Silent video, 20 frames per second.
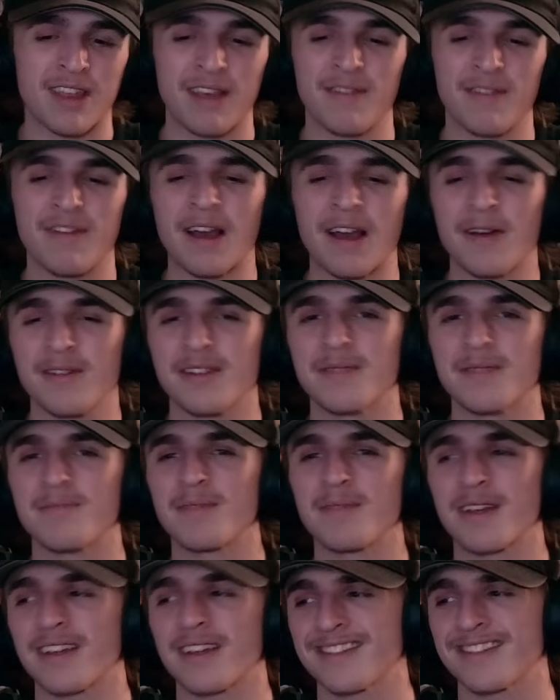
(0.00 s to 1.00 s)
he found him
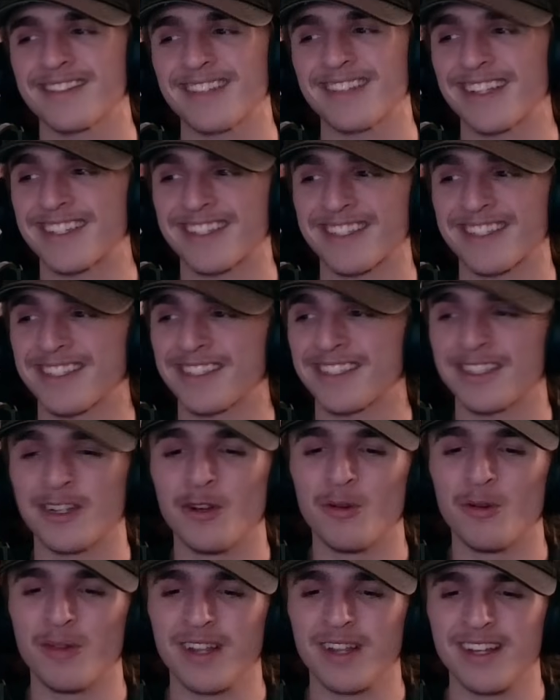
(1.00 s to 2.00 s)
because that's just
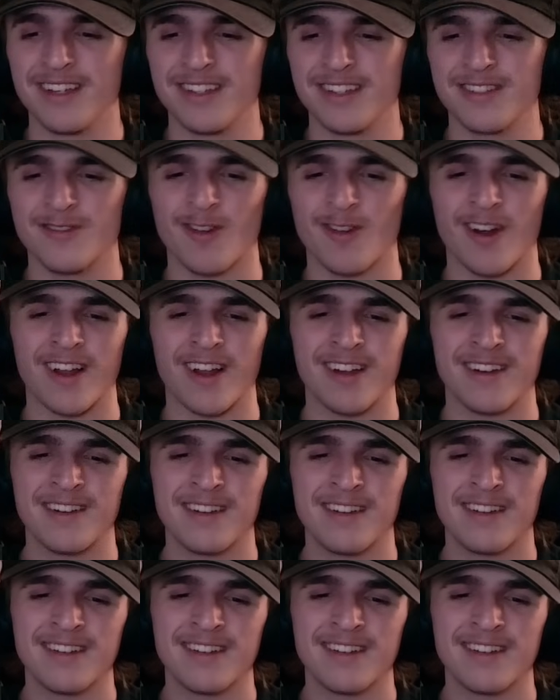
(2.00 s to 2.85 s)
who he is, right?